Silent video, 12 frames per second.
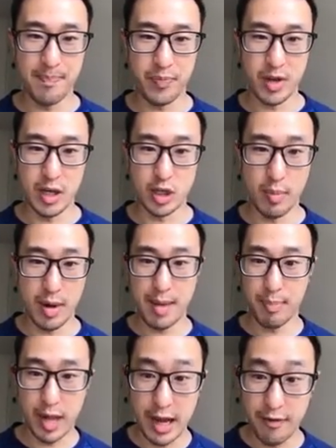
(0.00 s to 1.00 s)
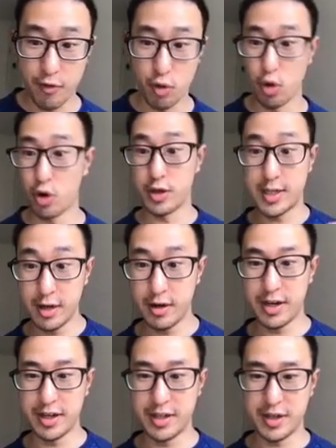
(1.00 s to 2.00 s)
Is your brand playful or
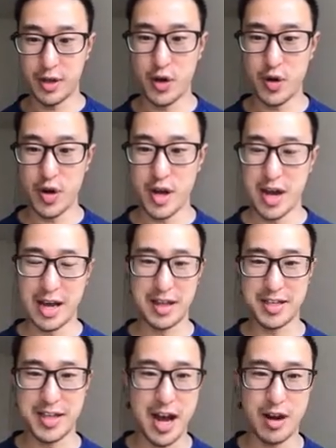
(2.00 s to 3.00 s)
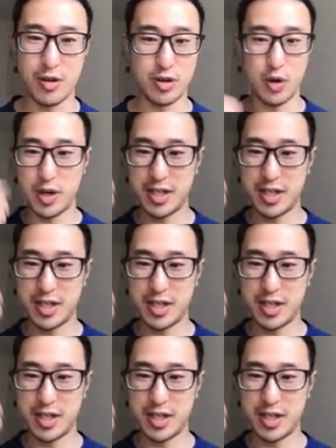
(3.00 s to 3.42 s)
serious? You know, at the start, I was always